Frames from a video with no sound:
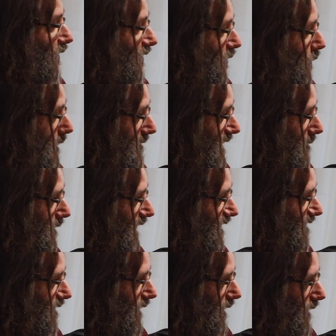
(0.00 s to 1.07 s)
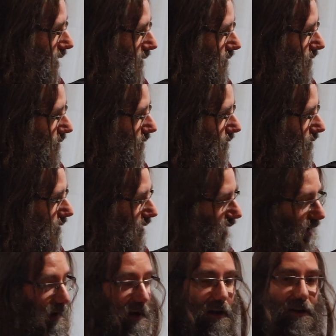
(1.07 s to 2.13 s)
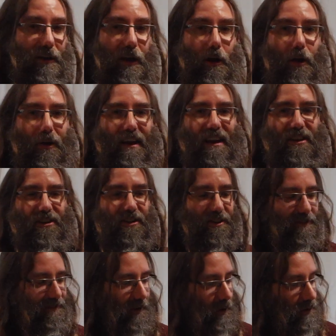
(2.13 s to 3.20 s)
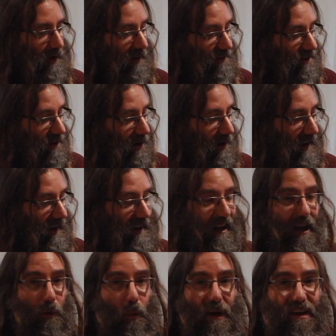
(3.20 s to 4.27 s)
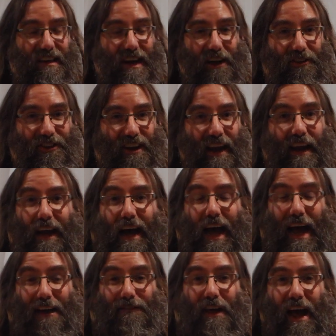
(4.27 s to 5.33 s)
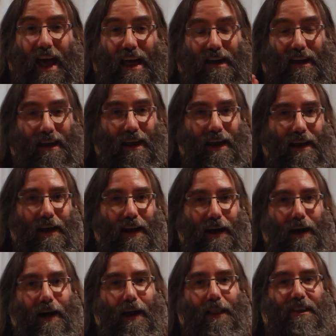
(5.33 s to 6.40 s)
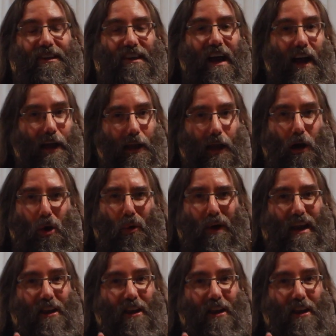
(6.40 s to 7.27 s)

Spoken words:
Do you want me to play a song? So here's just a few riffs so you can hear what it sounds like. I have not edited this audio. It